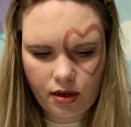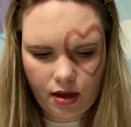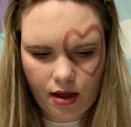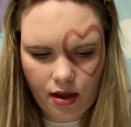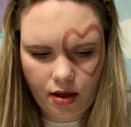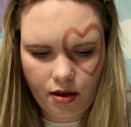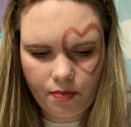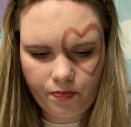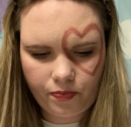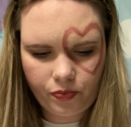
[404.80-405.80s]

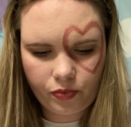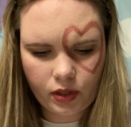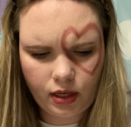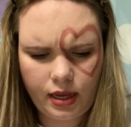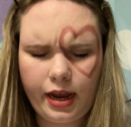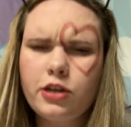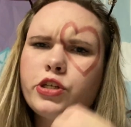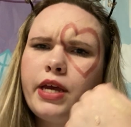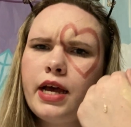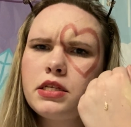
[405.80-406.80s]
It actually
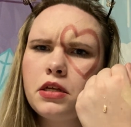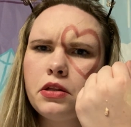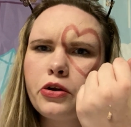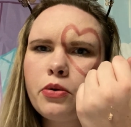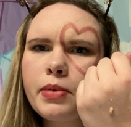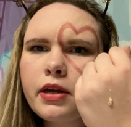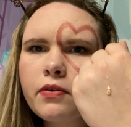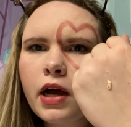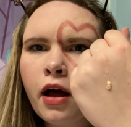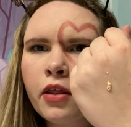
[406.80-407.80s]
has a little bit of
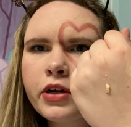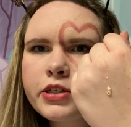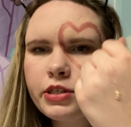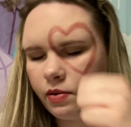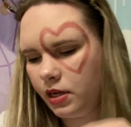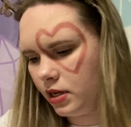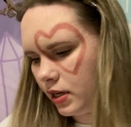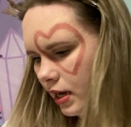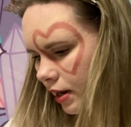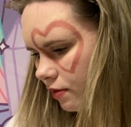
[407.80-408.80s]
color to it. It
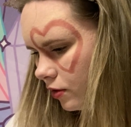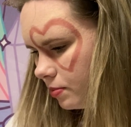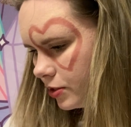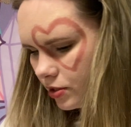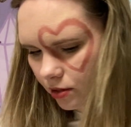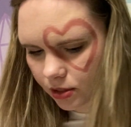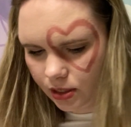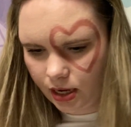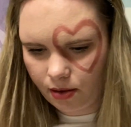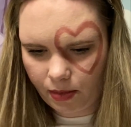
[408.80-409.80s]
kind of almost looks
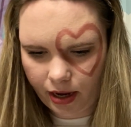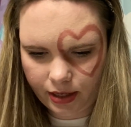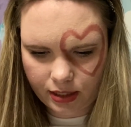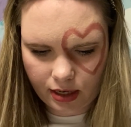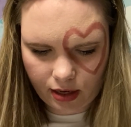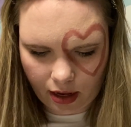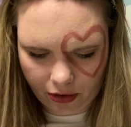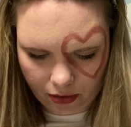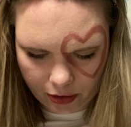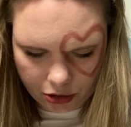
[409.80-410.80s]
like my skin
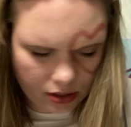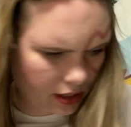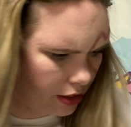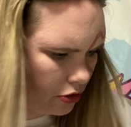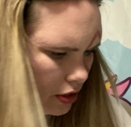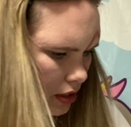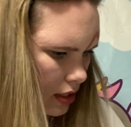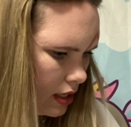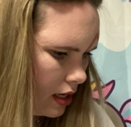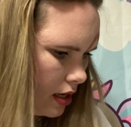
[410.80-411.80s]
color, which is
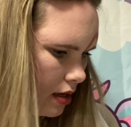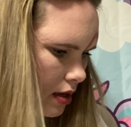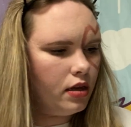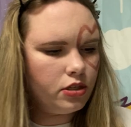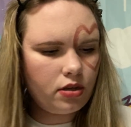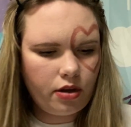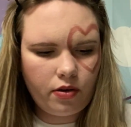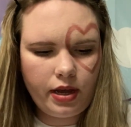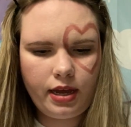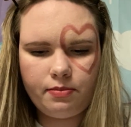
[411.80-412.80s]
interesting.
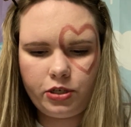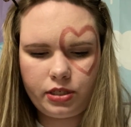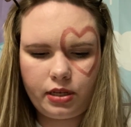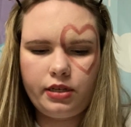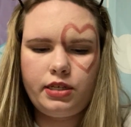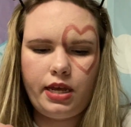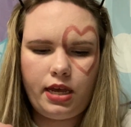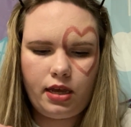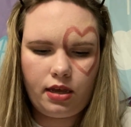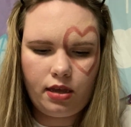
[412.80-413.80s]
So I'm just gonna
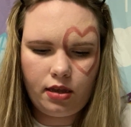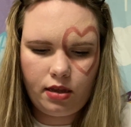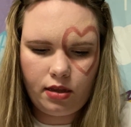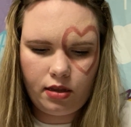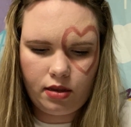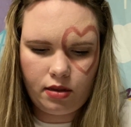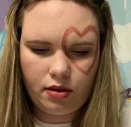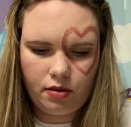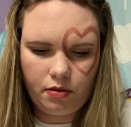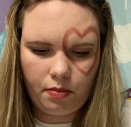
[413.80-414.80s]
take
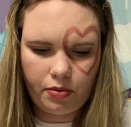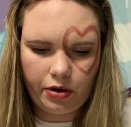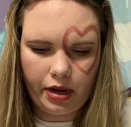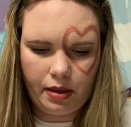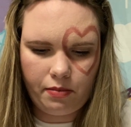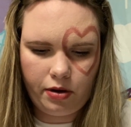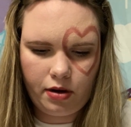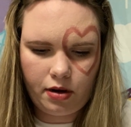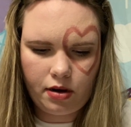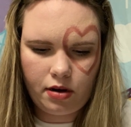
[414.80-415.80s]
the
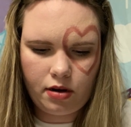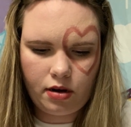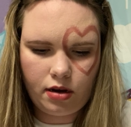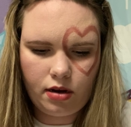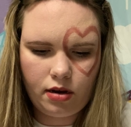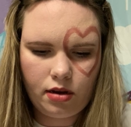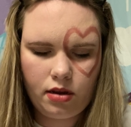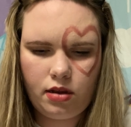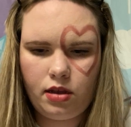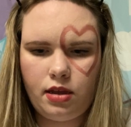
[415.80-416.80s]
primer
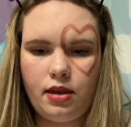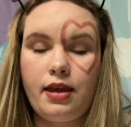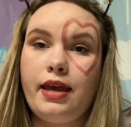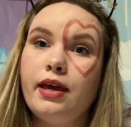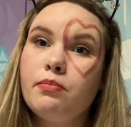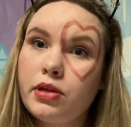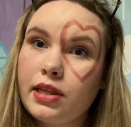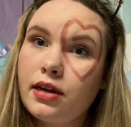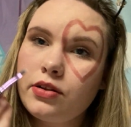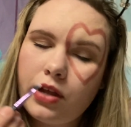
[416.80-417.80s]
and put
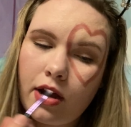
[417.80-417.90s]
that on the